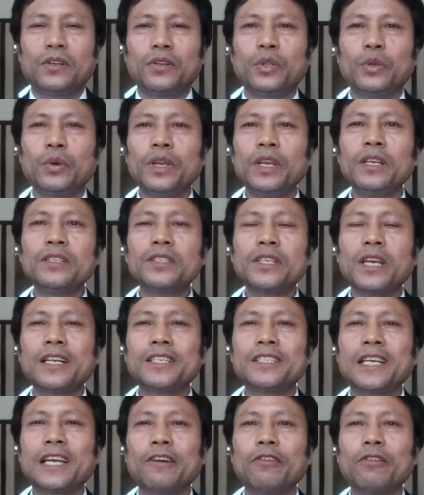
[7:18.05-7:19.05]
Knowing
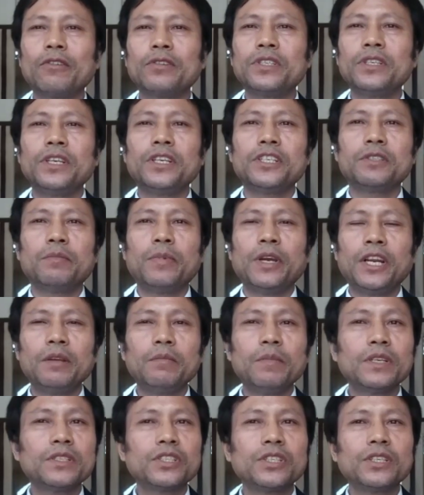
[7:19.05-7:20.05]
child psychology is
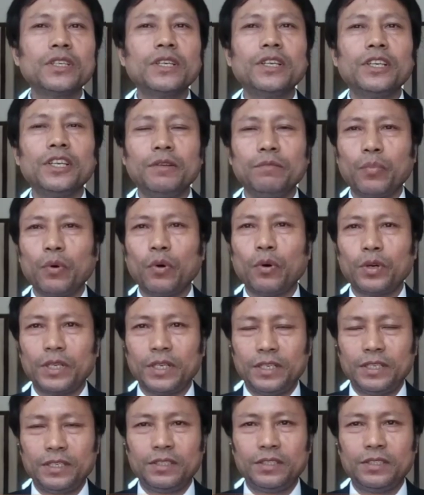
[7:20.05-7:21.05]
very much
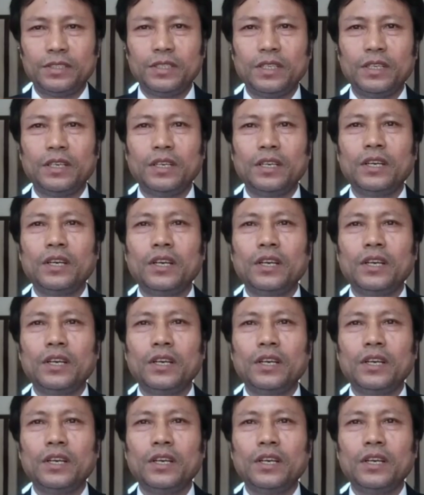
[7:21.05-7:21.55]
important.